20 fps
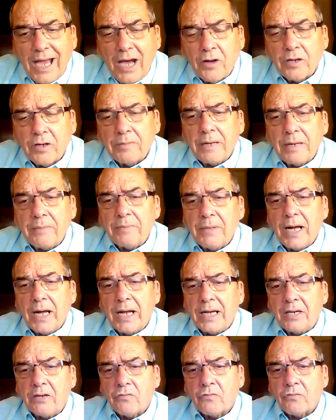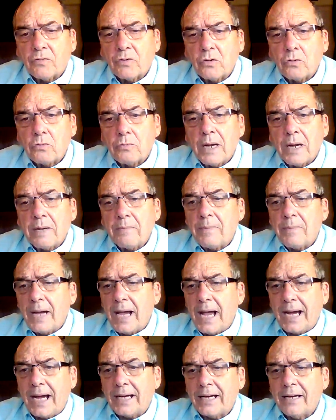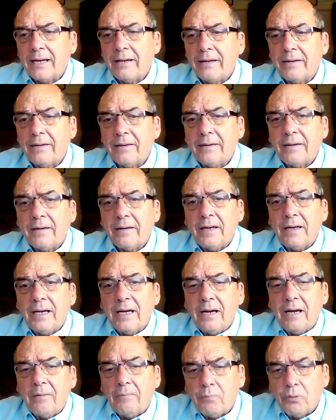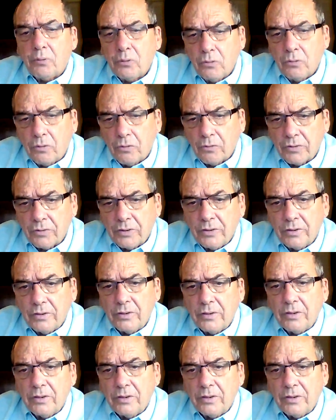out of my body, through my back. Pulled.